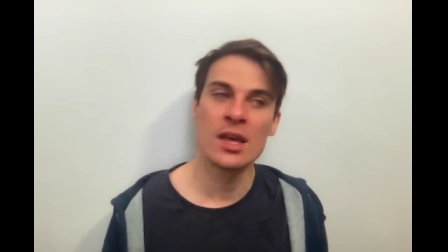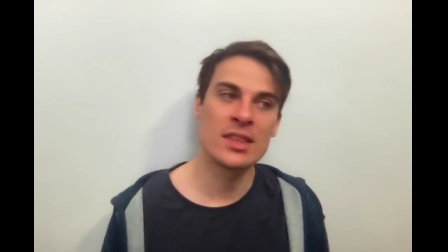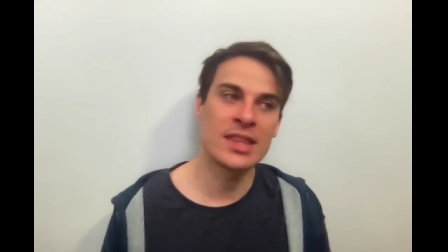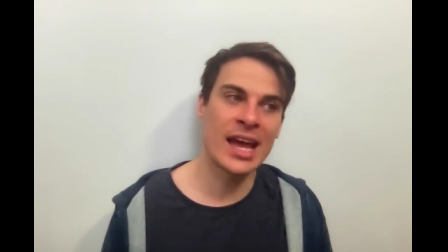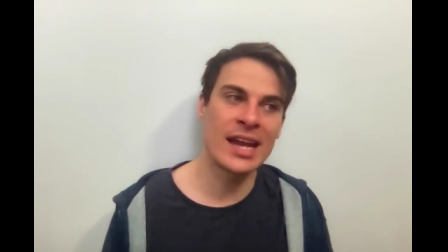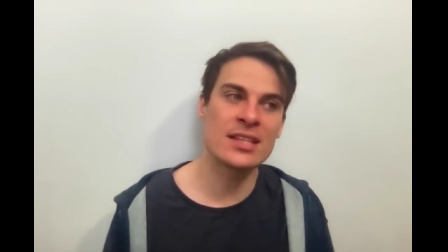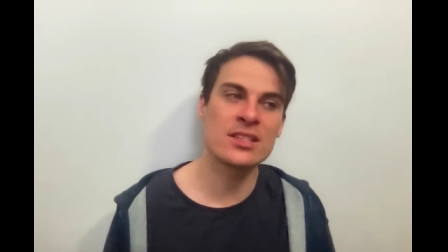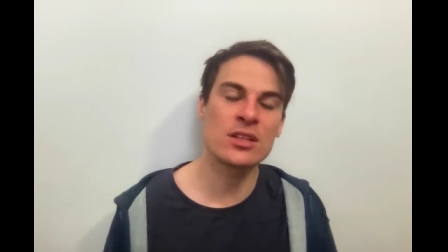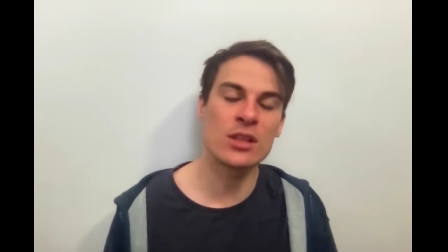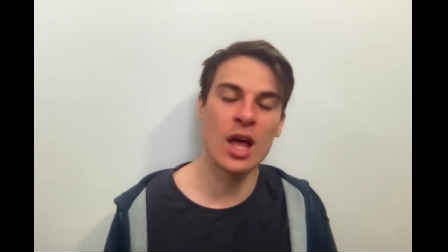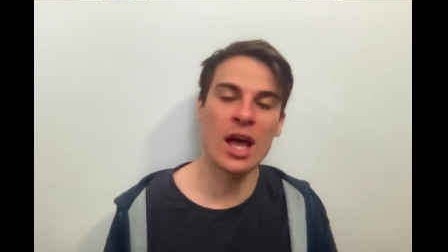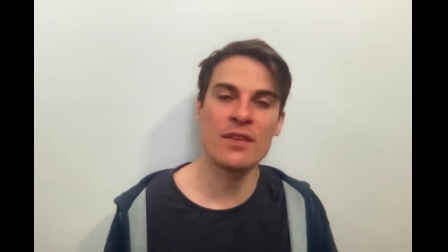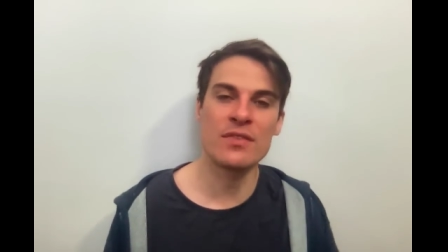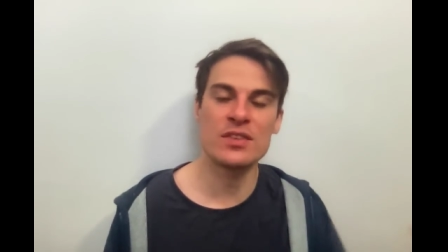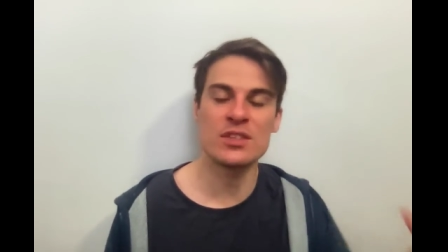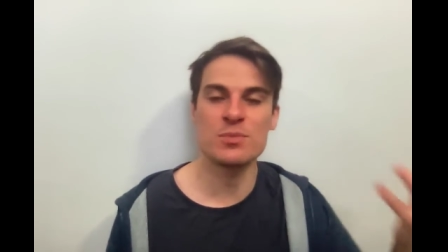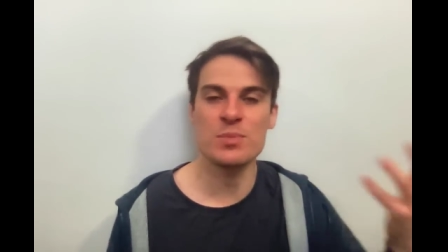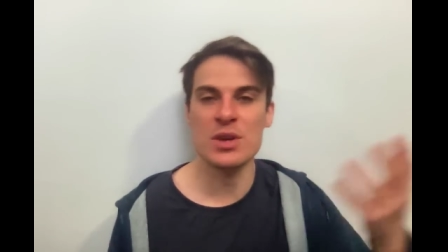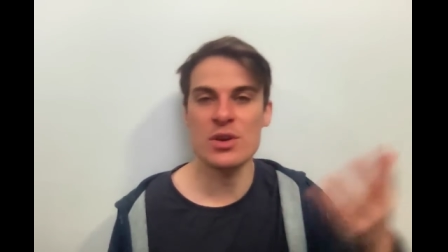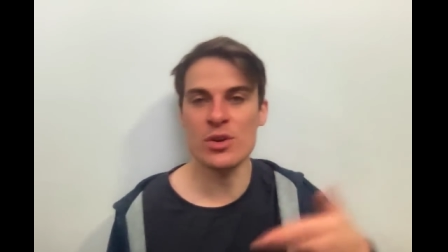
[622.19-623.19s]
That is a life
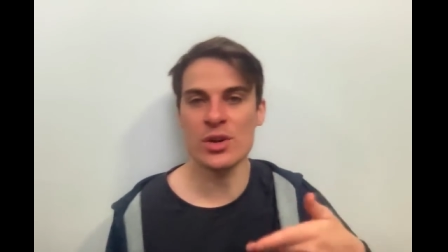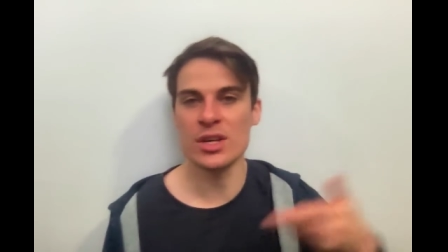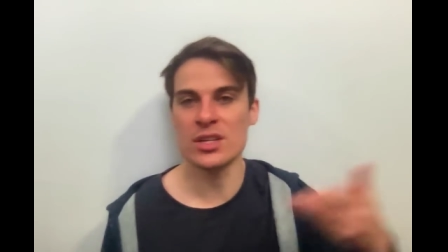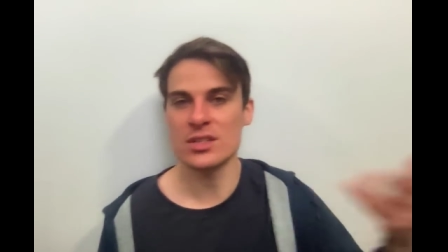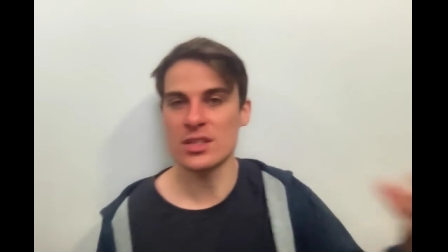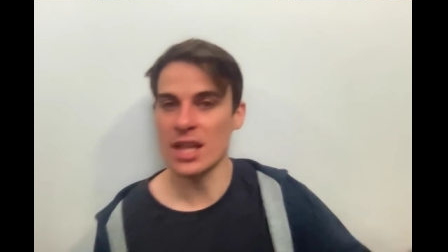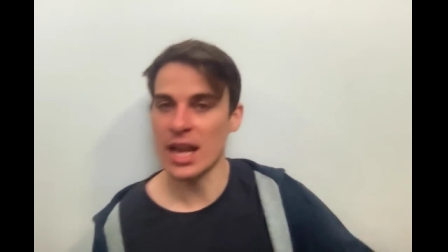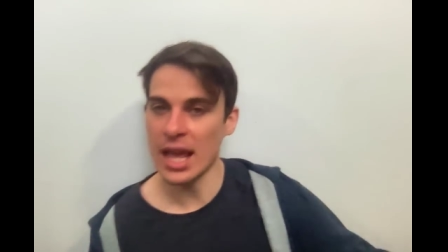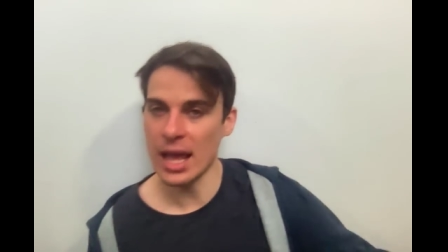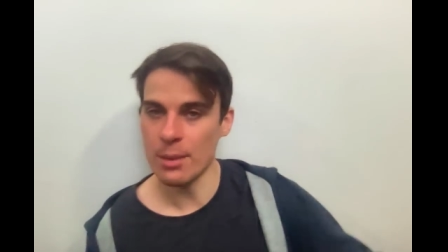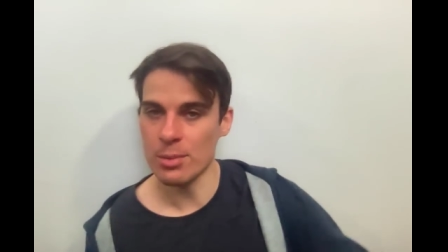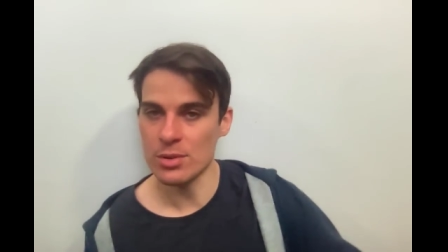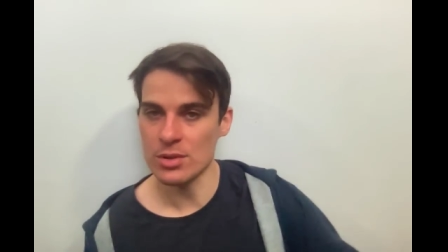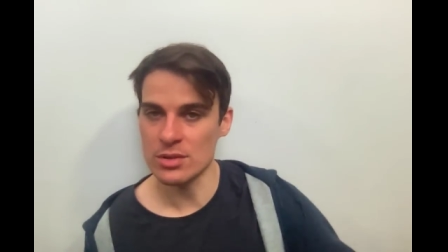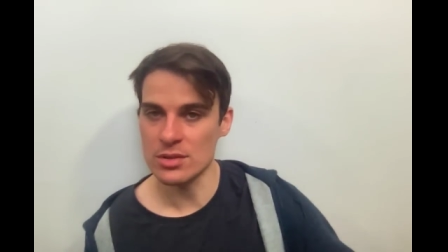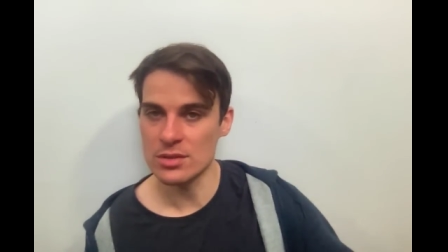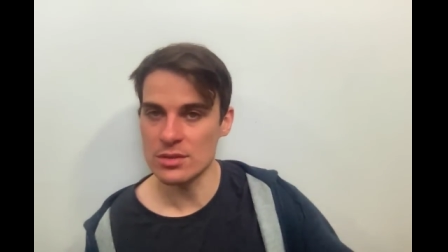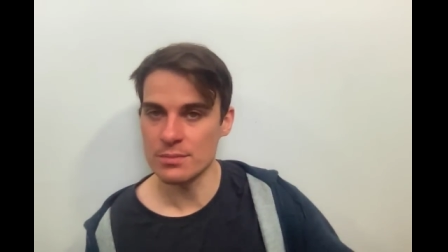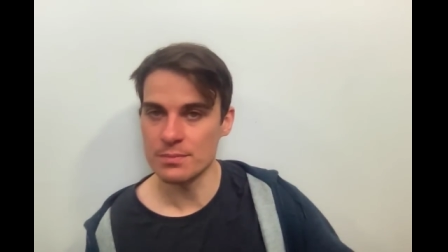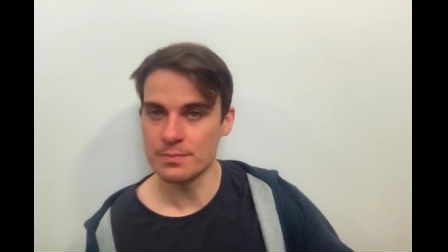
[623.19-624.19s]
experience that
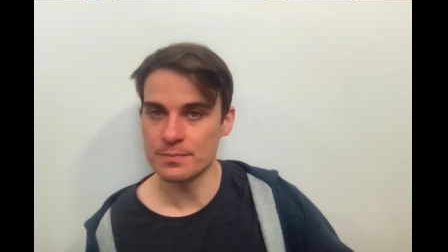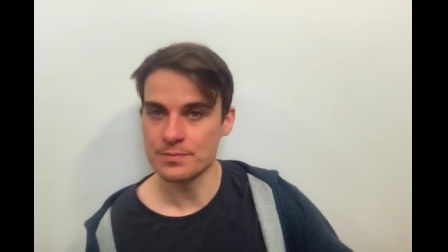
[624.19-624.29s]
happens.